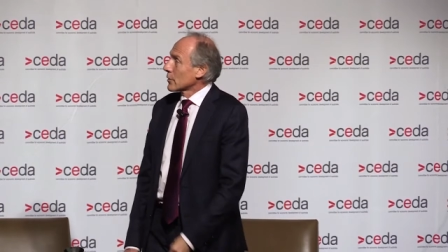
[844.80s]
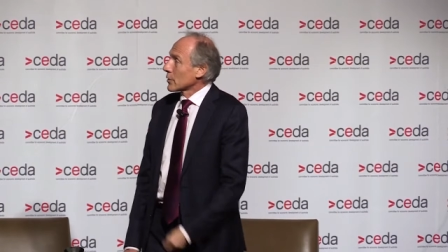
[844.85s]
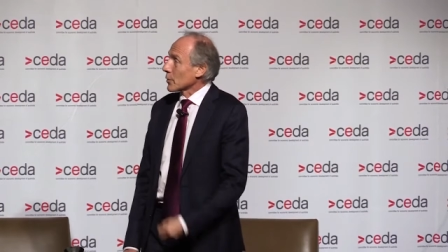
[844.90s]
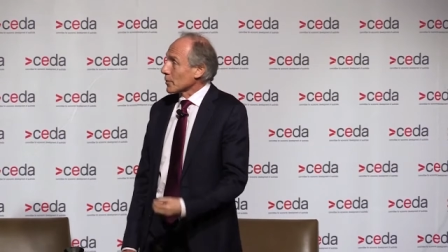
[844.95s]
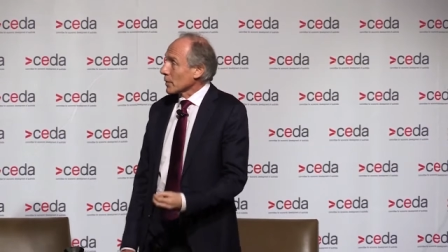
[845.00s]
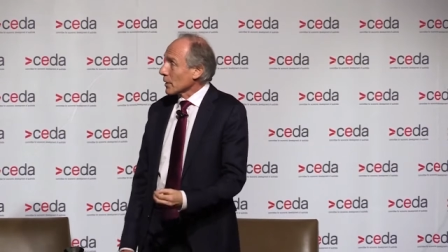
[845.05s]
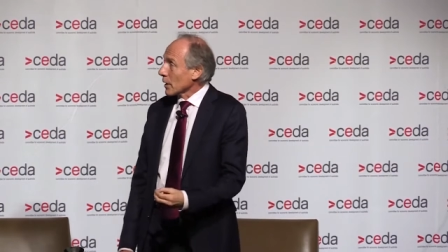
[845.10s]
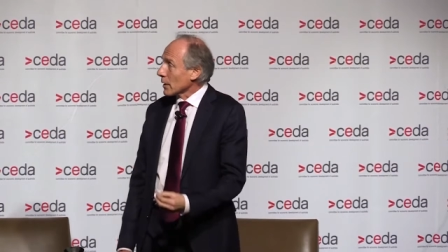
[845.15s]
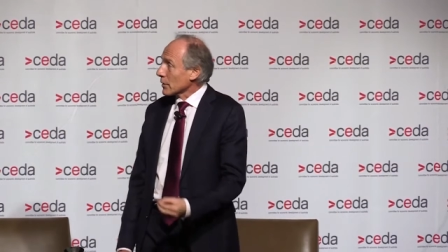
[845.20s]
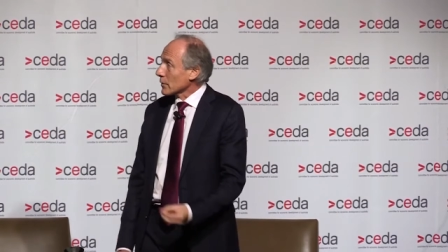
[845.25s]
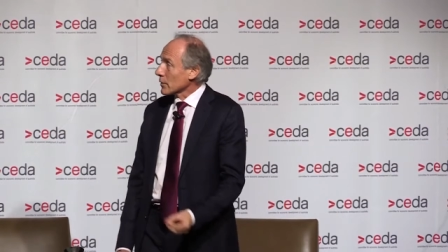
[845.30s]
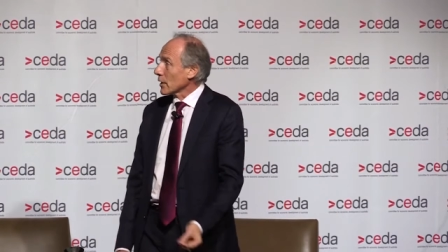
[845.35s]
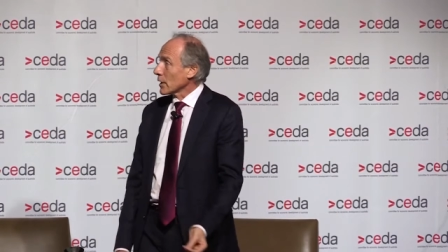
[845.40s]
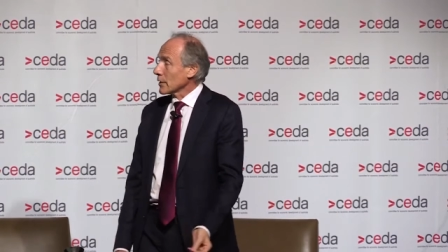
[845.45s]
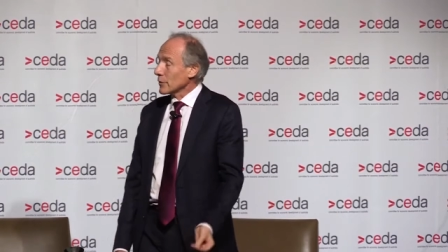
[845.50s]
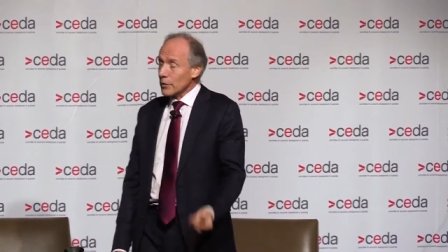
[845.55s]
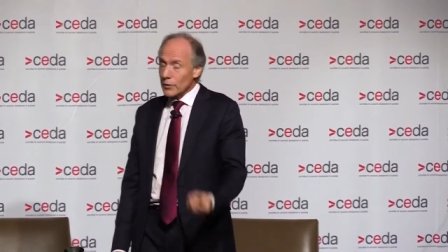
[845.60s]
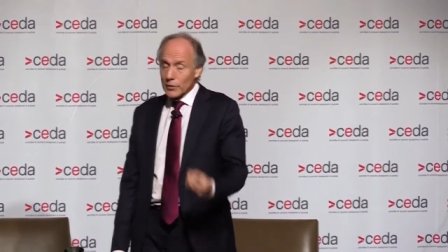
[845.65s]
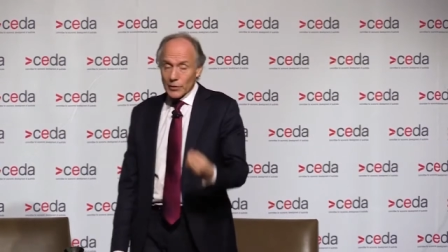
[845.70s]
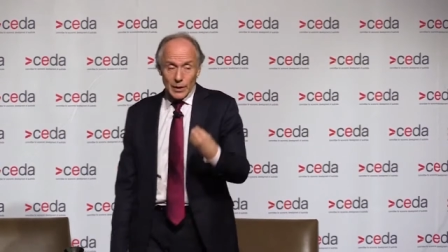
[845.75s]
Supply
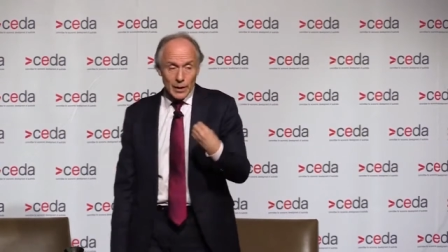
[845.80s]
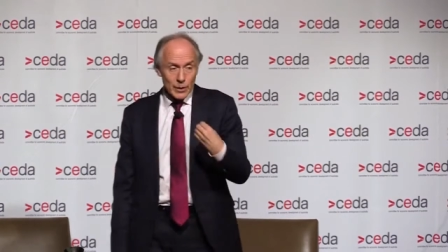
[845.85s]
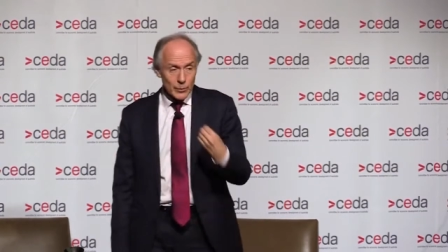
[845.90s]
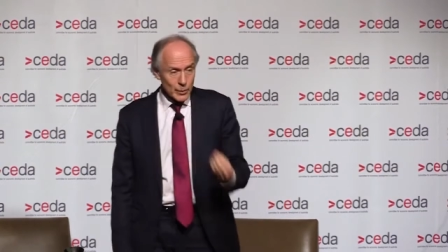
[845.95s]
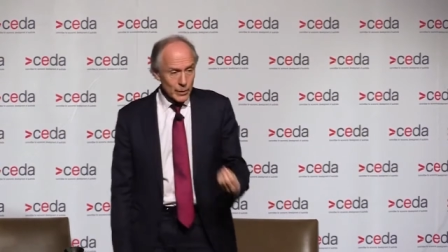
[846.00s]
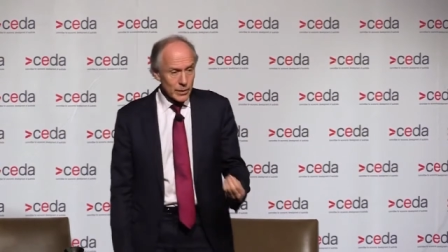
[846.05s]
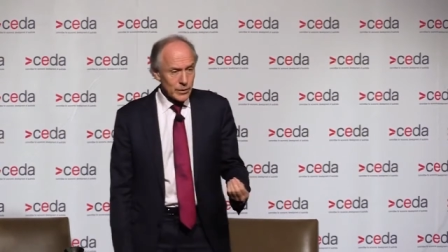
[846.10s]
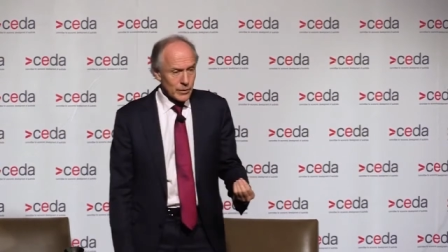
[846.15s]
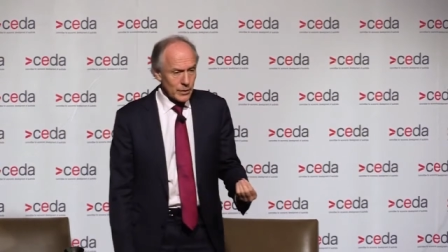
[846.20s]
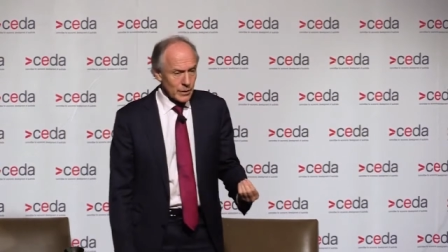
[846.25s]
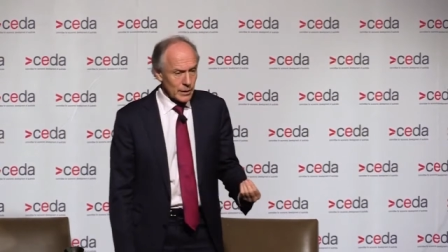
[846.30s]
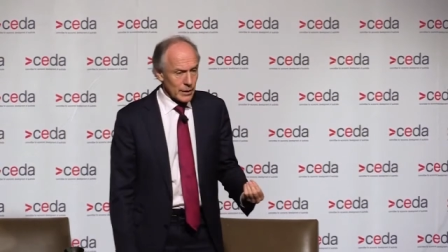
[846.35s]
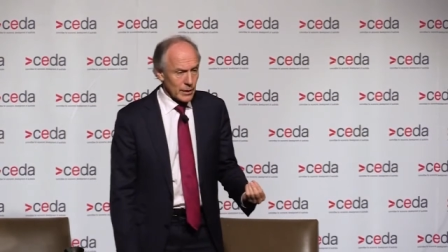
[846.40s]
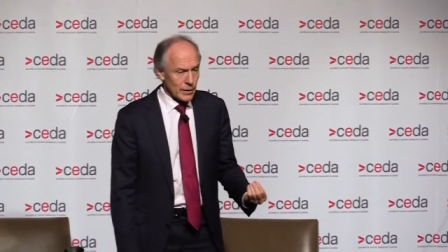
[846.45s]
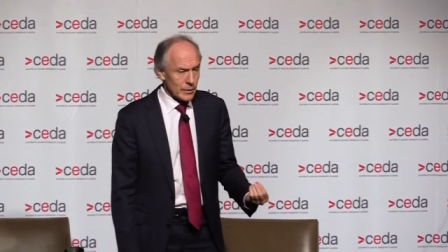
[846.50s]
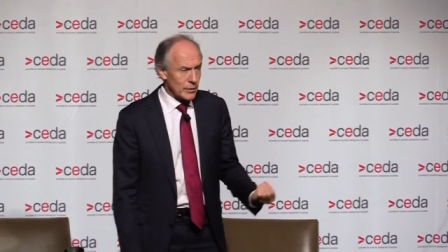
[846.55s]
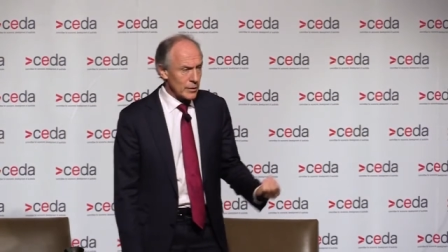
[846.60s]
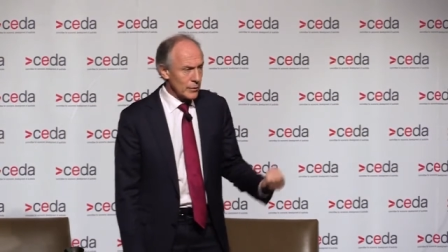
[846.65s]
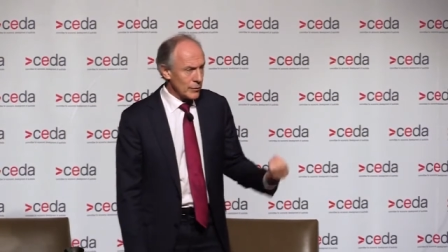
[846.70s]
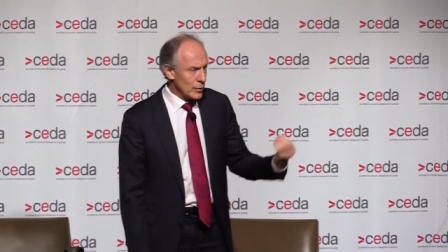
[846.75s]
side, this is how we see us.